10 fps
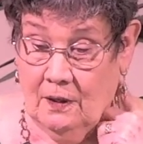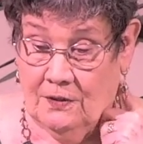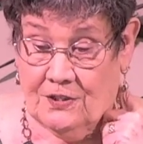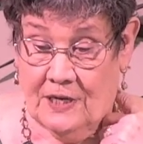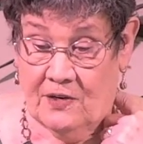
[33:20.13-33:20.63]

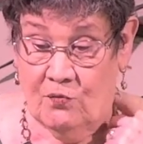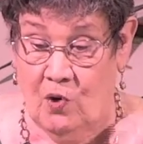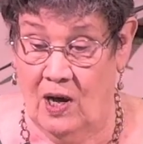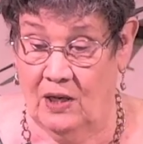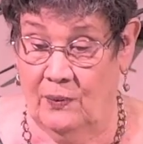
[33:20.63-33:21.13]
Instead of
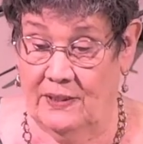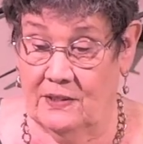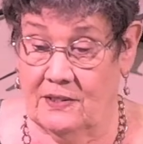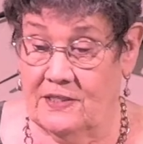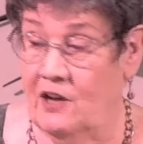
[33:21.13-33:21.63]
wallowing
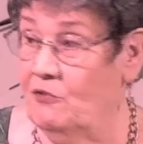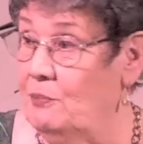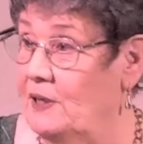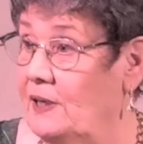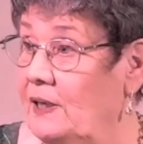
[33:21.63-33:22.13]
in
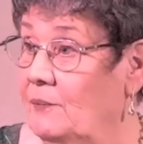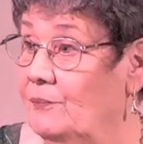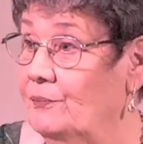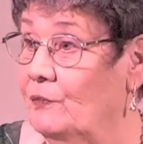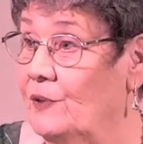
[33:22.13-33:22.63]
self-pity
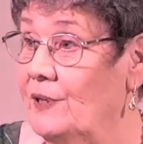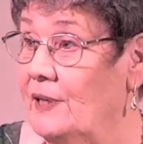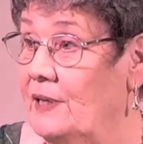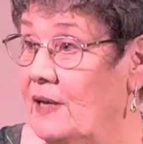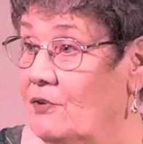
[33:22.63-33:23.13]
when
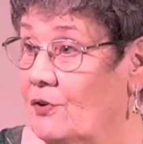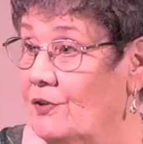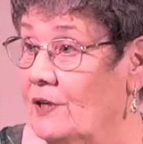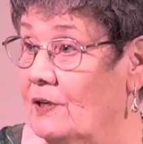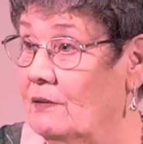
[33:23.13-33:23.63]
they gave her